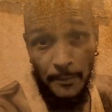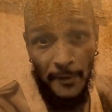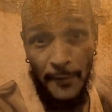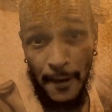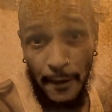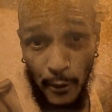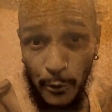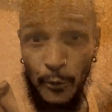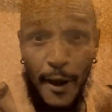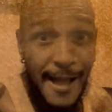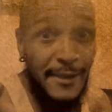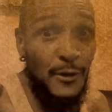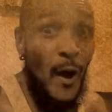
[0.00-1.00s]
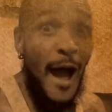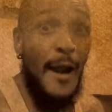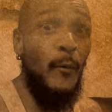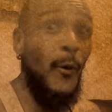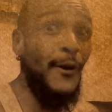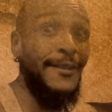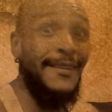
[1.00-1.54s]
If any of you guys know how to
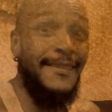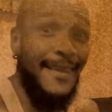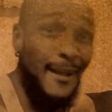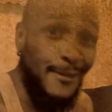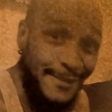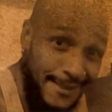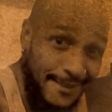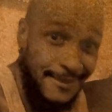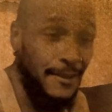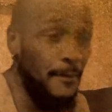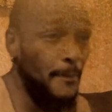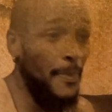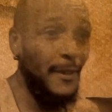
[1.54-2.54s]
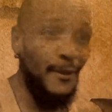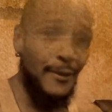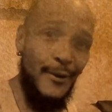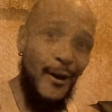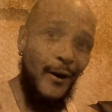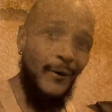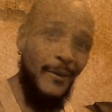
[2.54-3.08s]
work the sound system, you
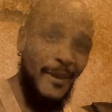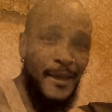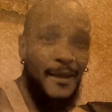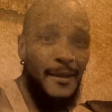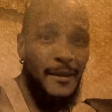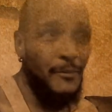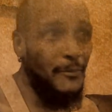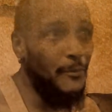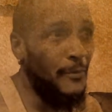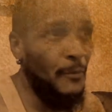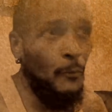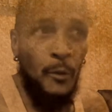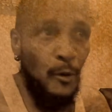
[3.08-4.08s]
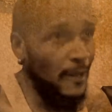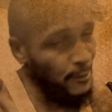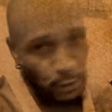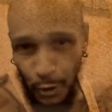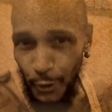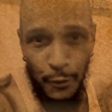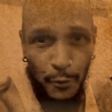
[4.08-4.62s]
know, we'll let you
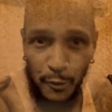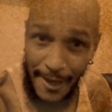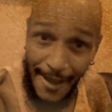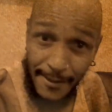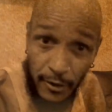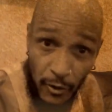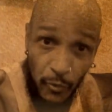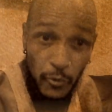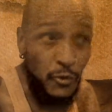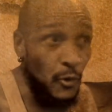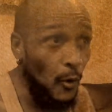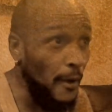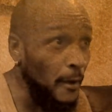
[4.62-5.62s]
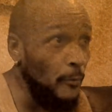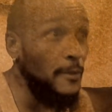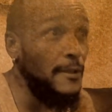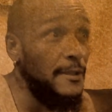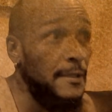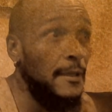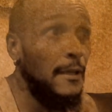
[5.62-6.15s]
use that too. So it
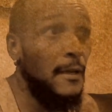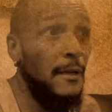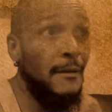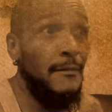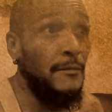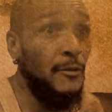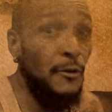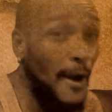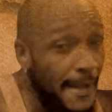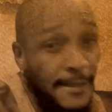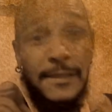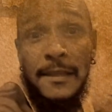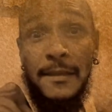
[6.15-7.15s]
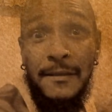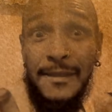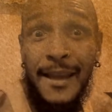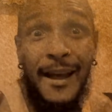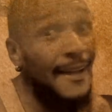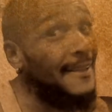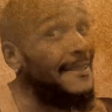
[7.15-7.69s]
was crazy
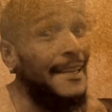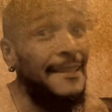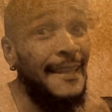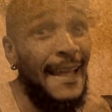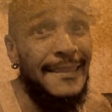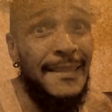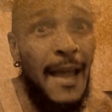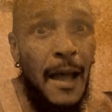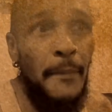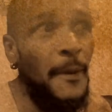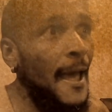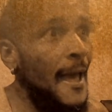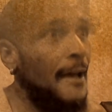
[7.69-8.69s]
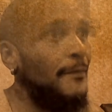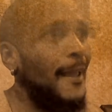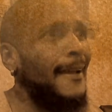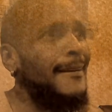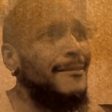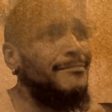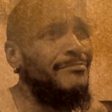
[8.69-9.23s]
to us at that time to have like
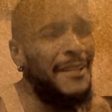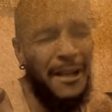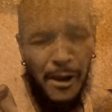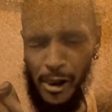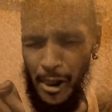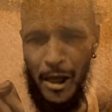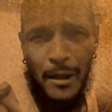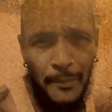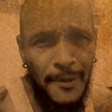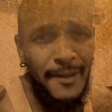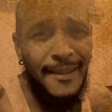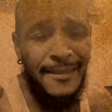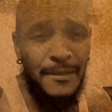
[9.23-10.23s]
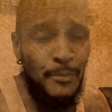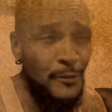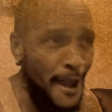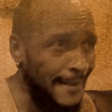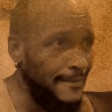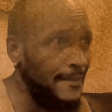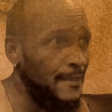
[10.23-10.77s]
the club as a
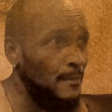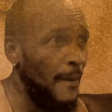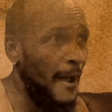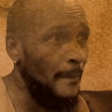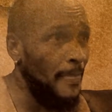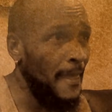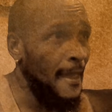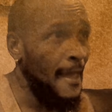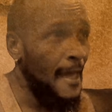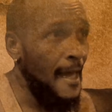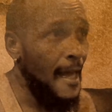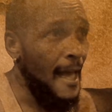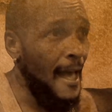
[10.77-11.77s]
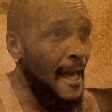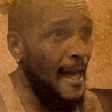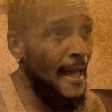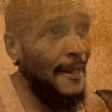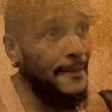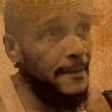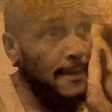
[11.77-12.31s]
practice spot.
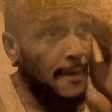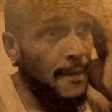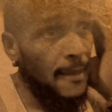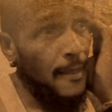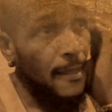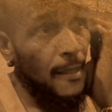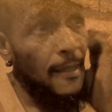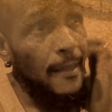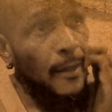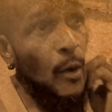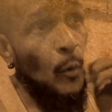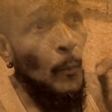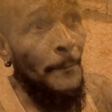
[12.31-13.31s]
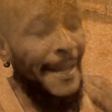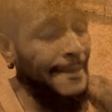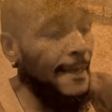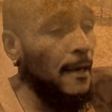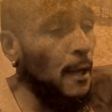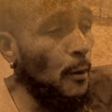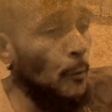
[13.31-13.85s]
And
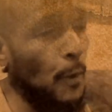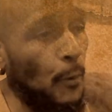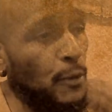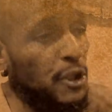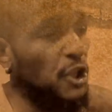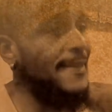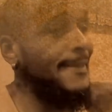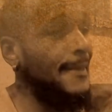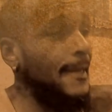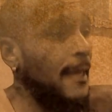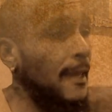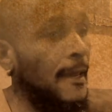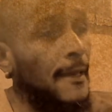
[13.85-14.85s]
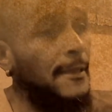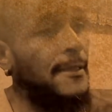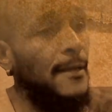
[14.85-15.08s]
basically we was just kids